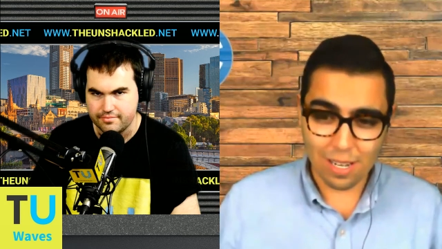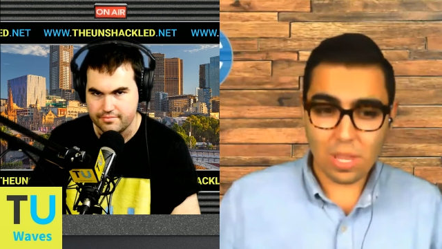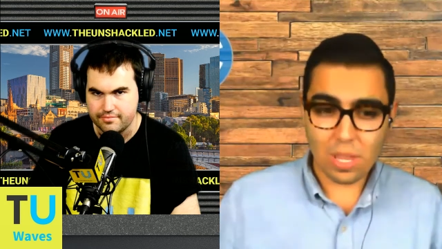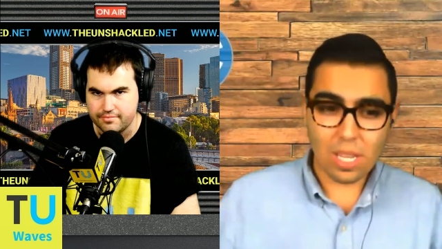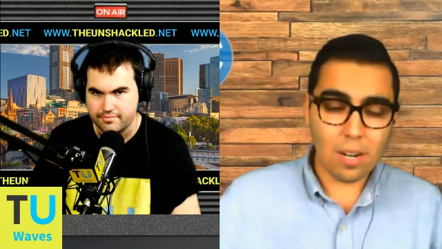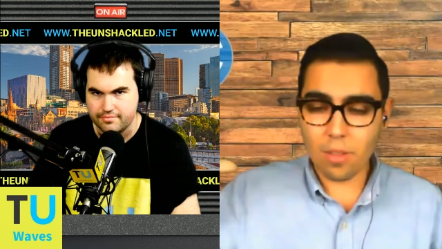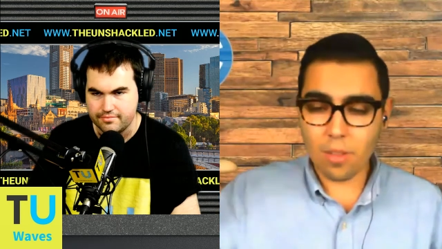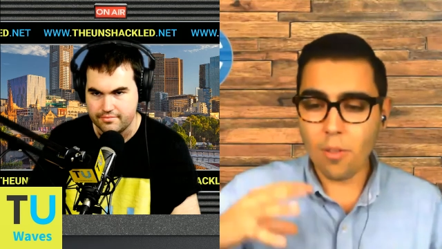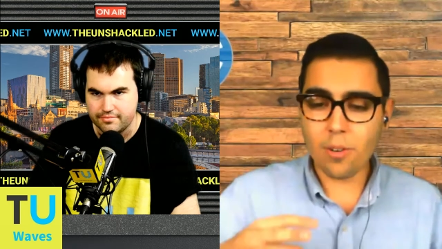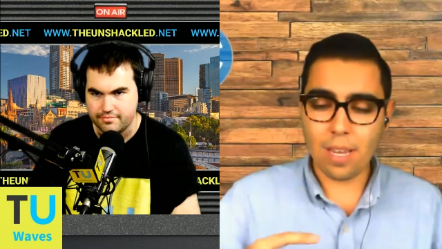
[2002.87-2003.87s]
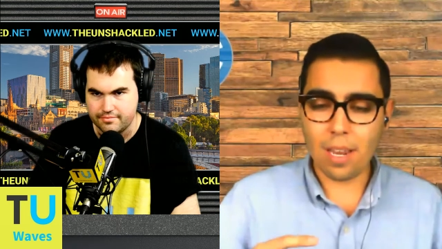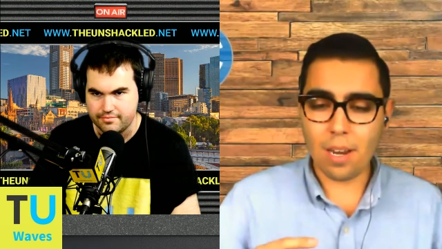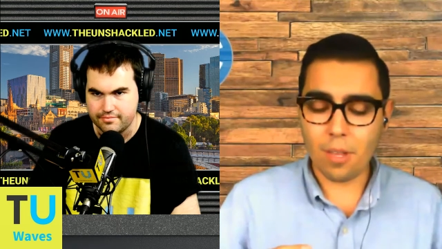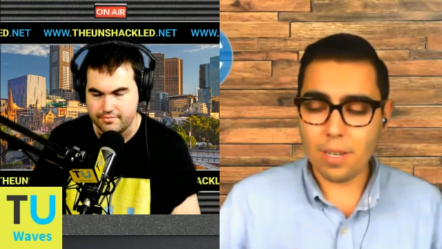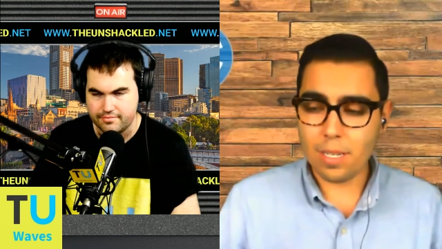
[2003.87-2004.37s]
Speaker 1: But then on the other side of
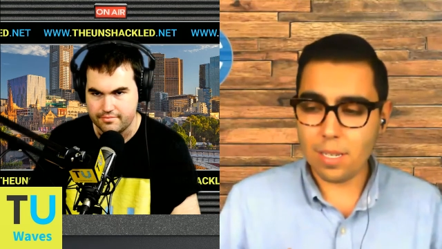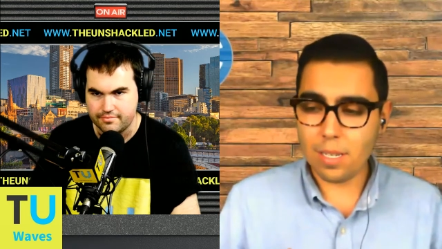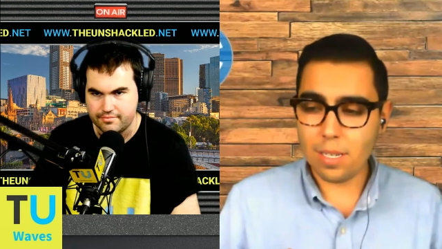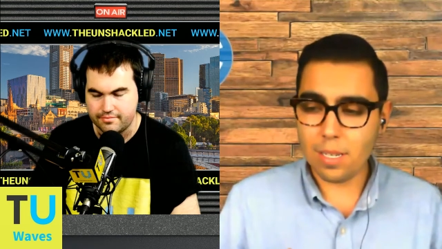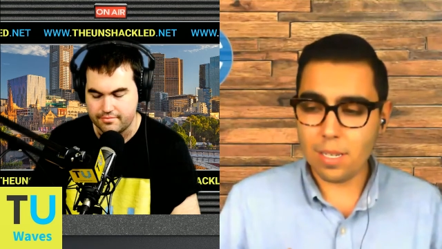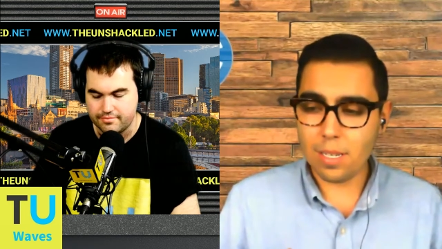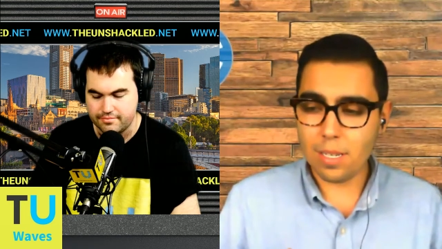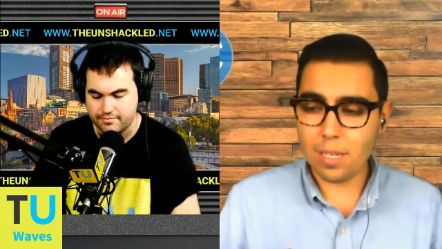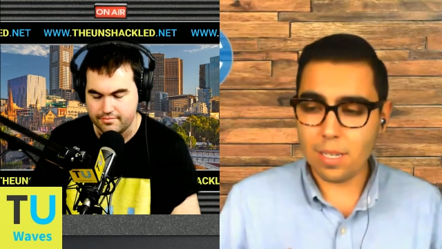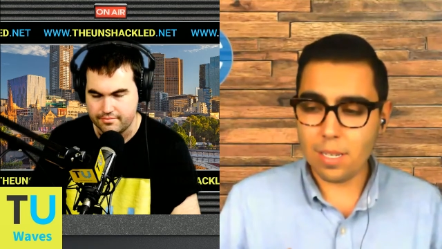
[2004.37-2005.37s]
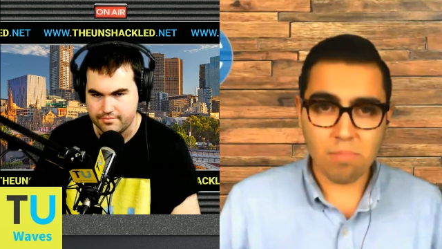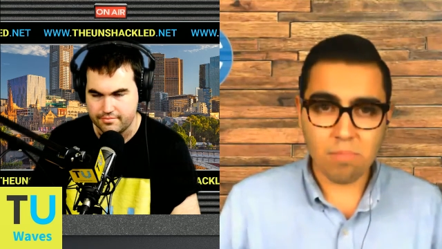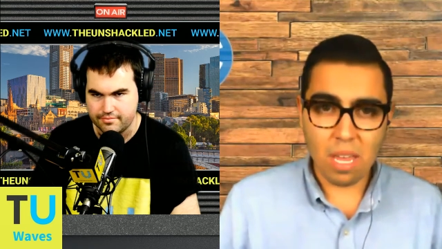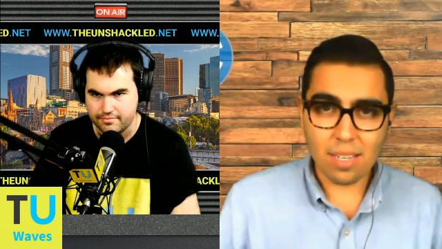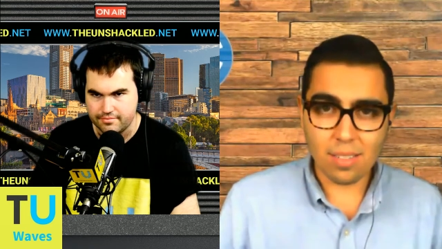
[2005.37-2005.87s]
it, he has he
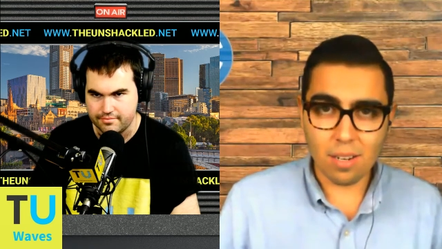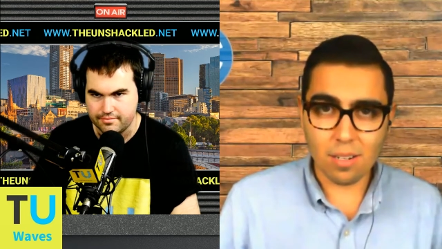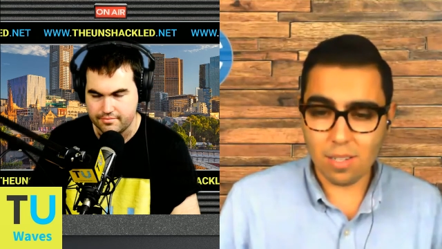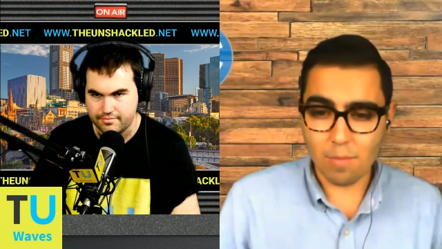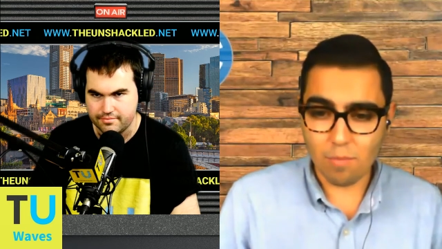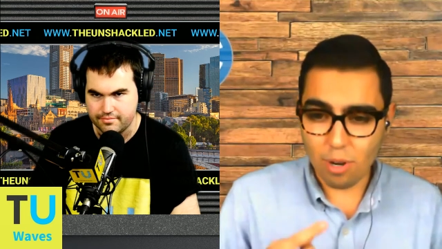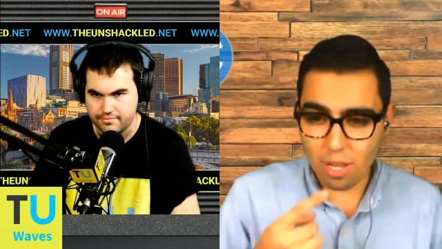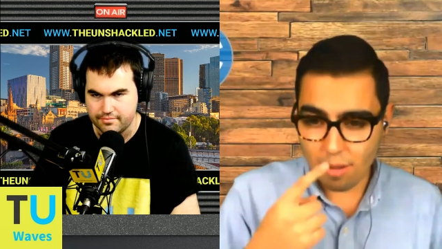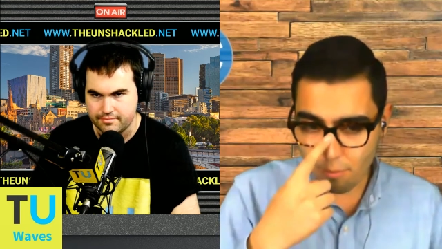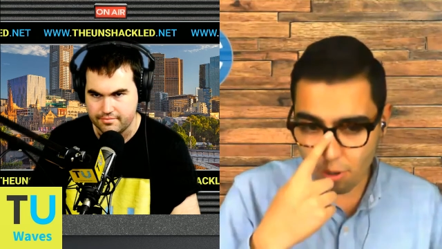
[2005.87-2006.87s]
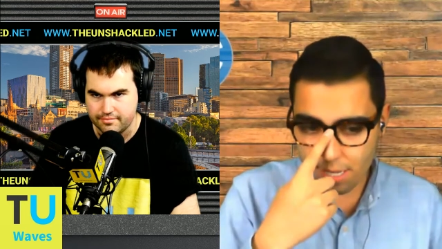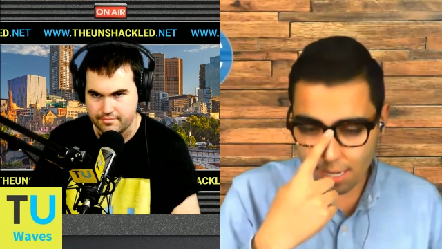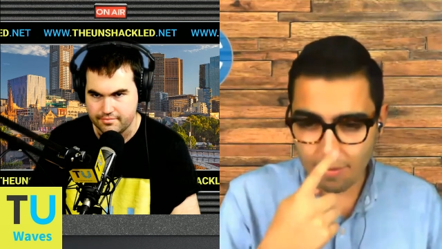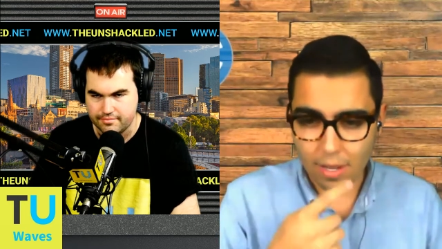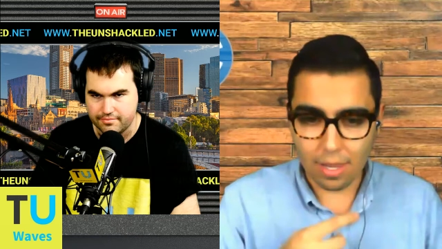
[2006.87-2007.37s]
has done some pretty pretty
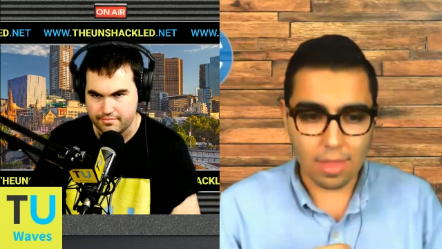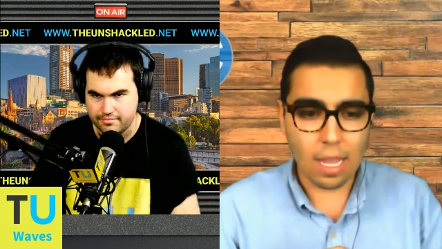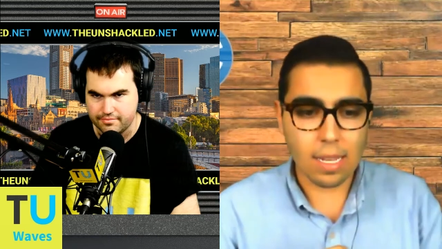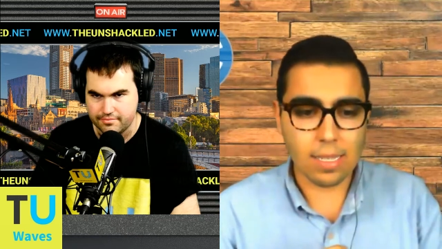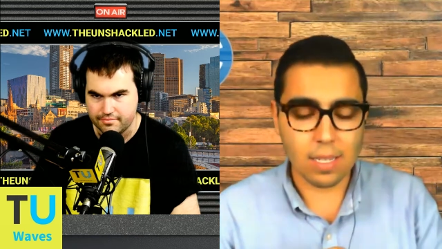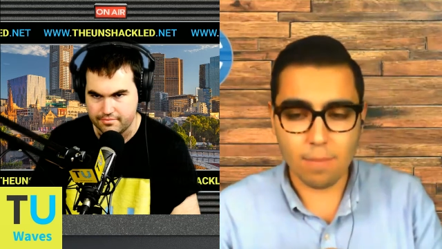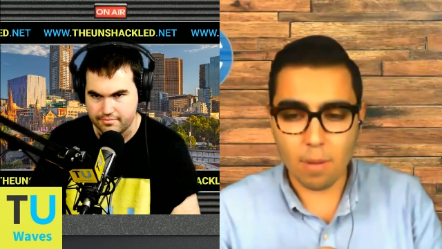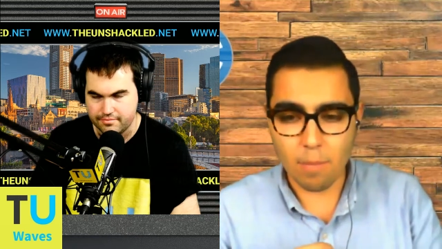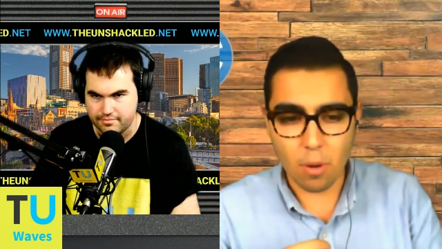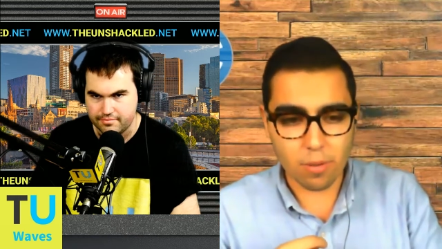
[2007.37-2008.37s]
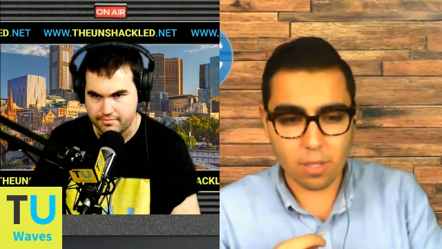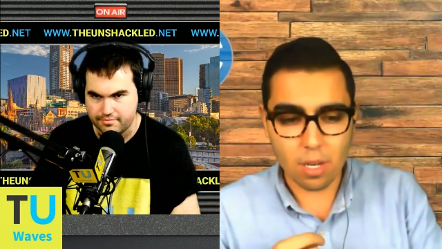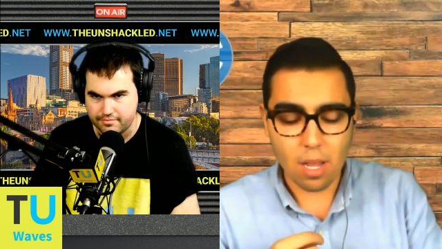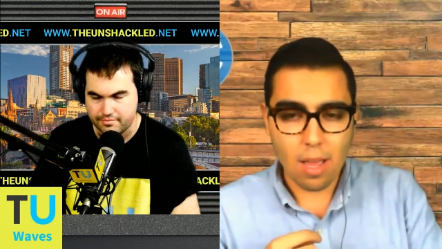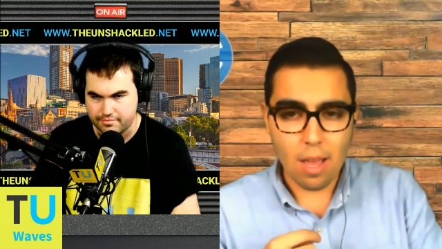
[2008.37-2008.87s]
significant things. He's imposed
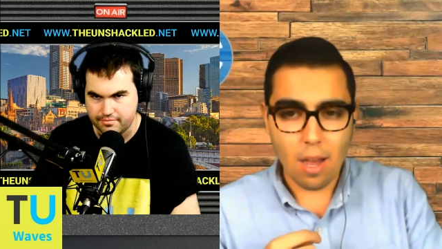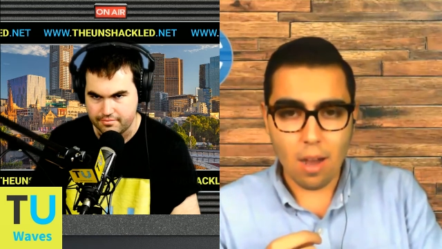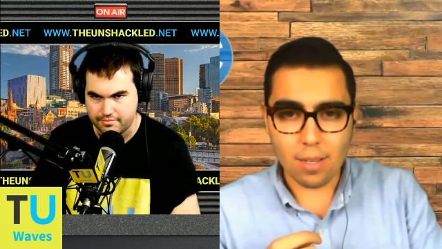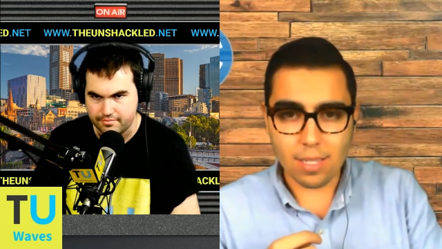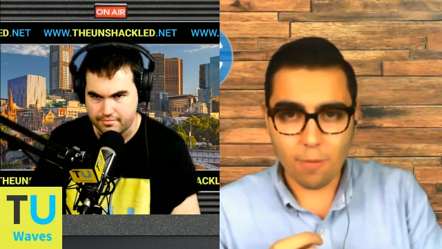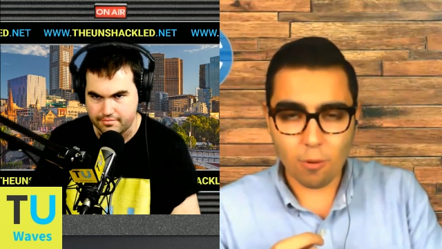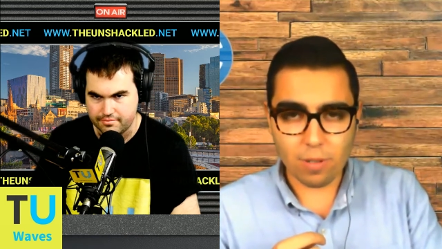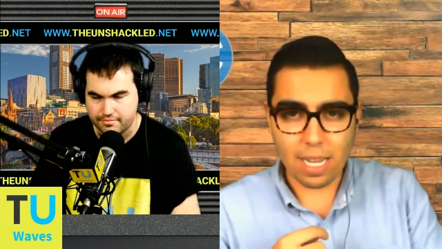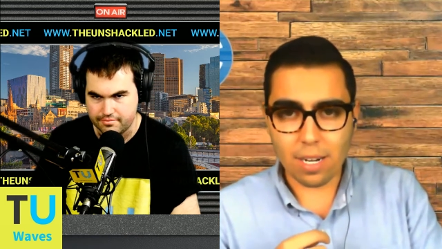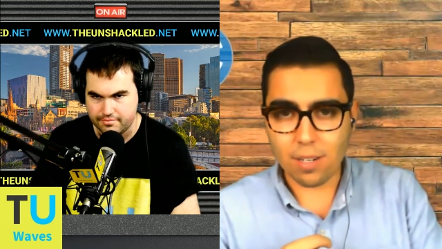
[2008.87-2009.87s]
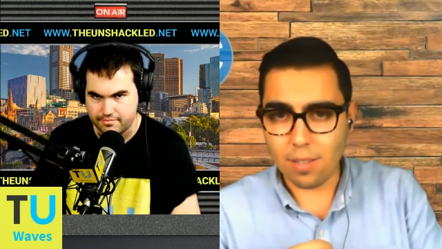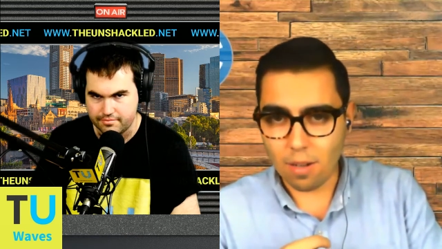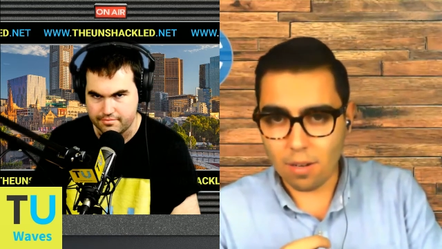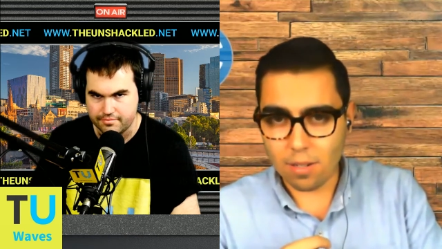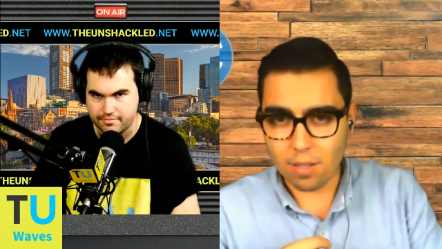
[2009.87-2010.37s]
uh, several sanctions on
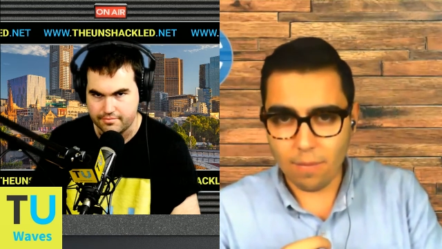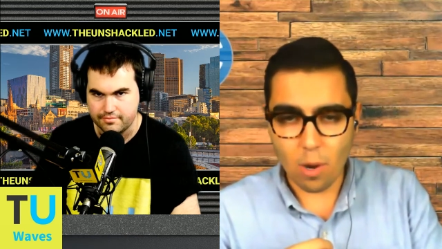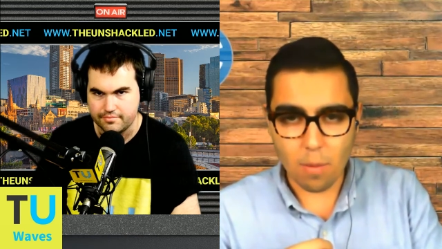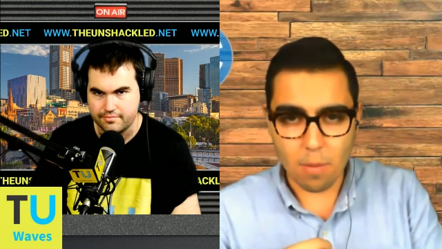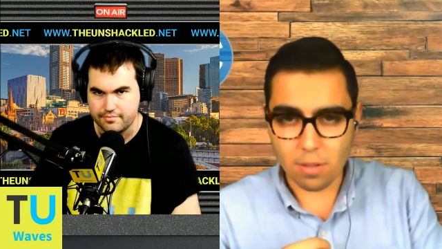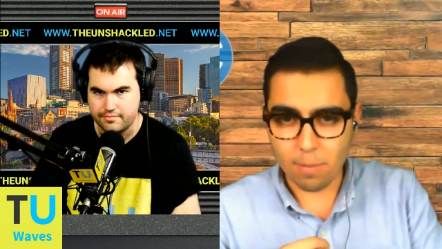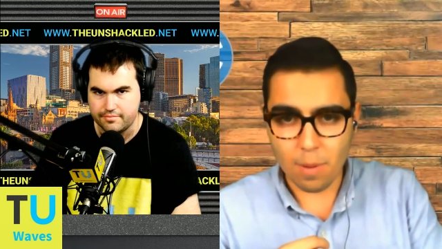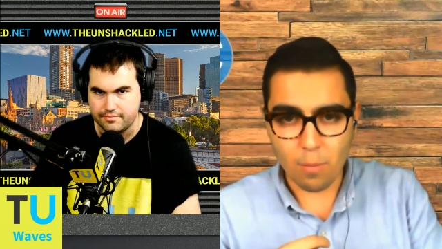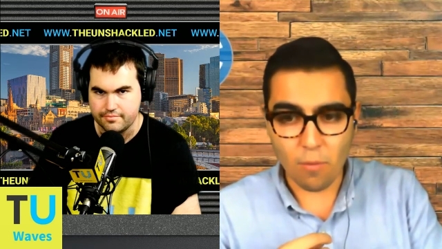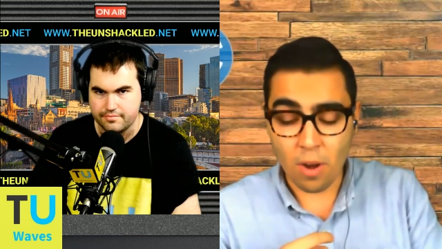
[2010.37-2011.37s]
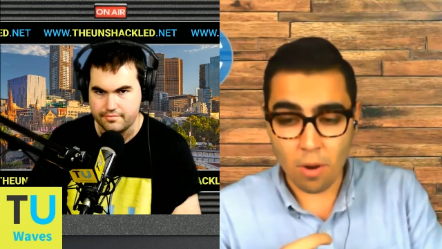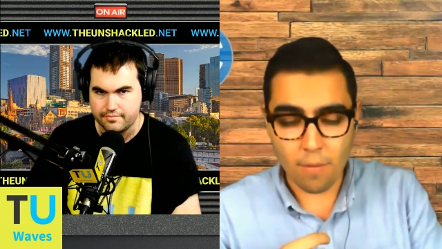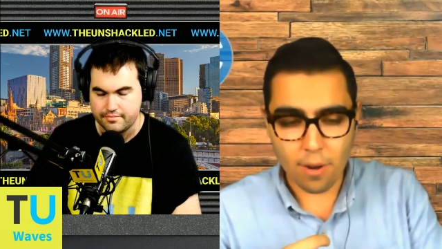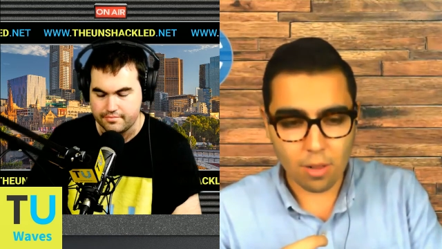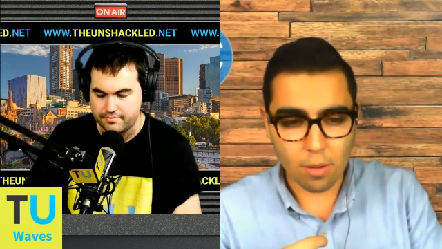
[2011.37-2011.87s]
some very uh, some people very very
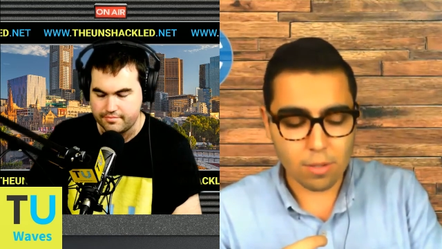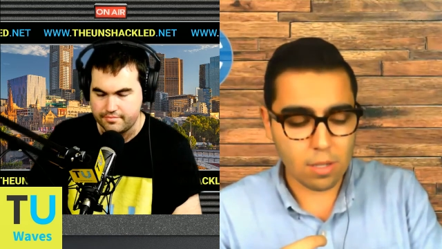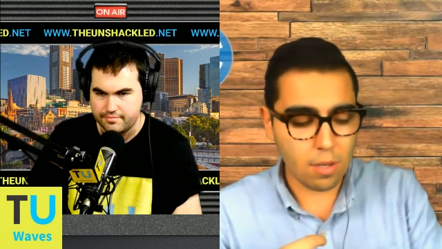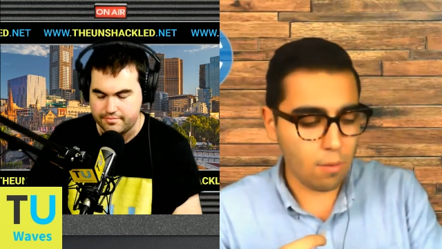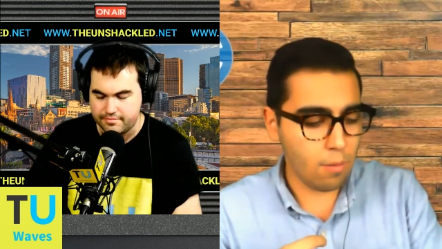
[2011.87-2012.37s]
close to to